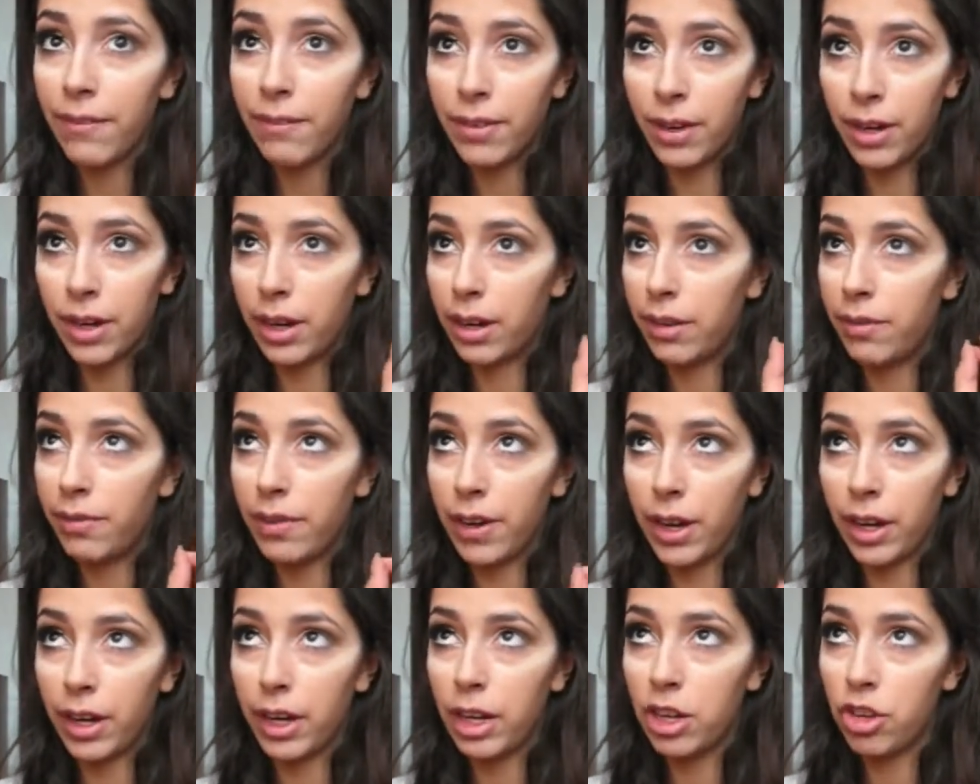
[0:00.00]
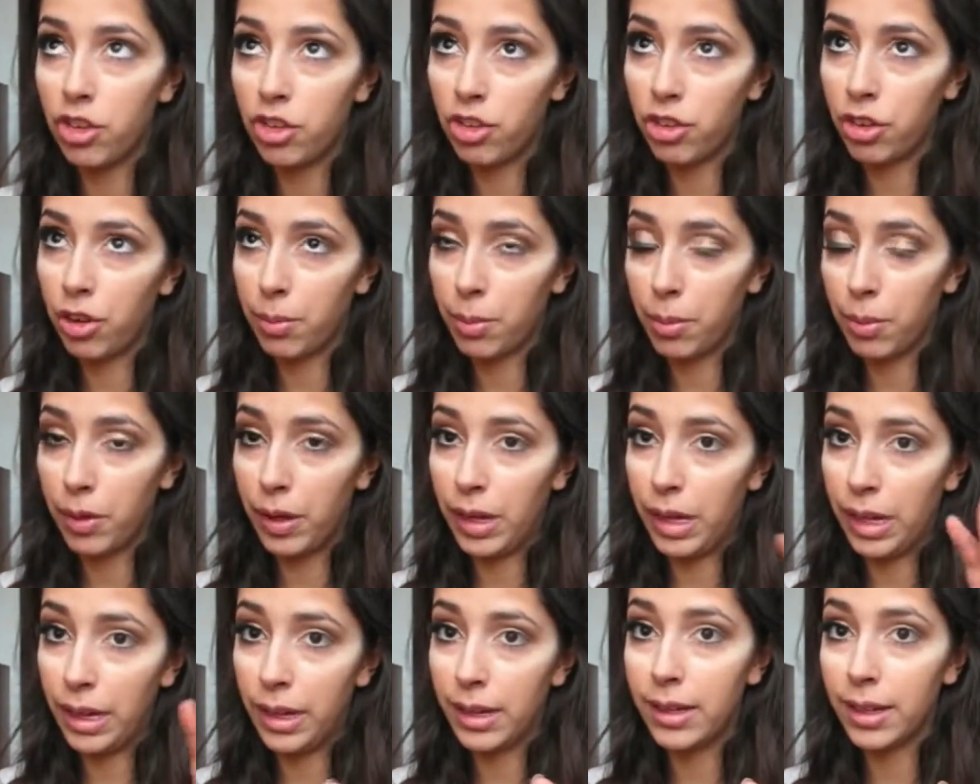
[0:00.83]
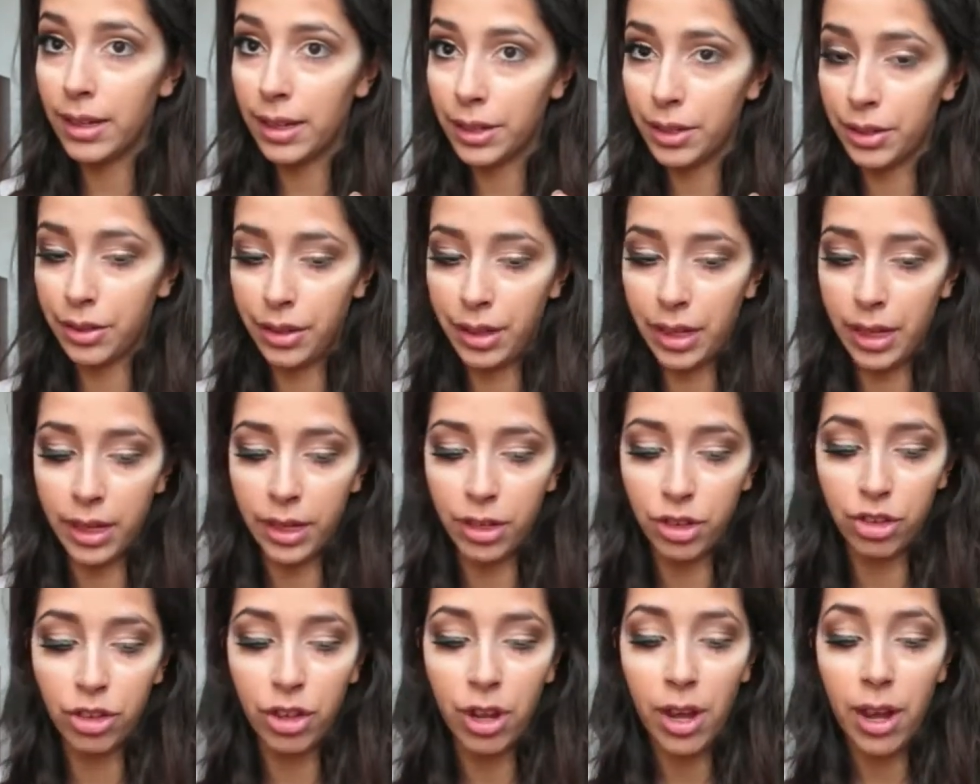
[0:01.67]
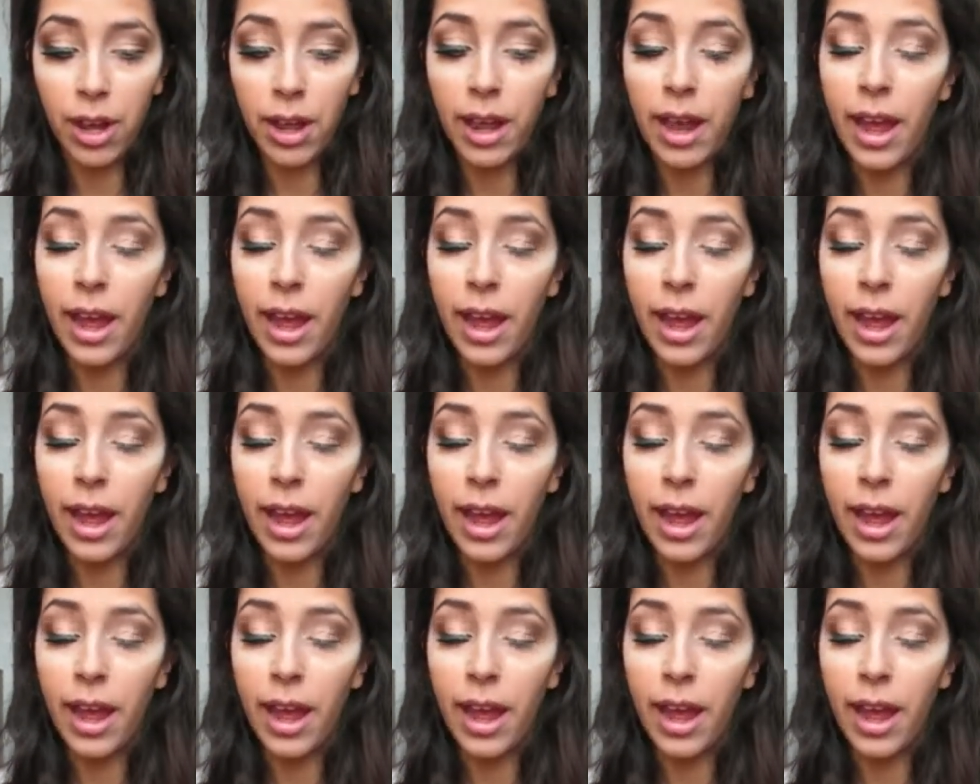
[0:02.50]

very, very shimmery, glittery-ish.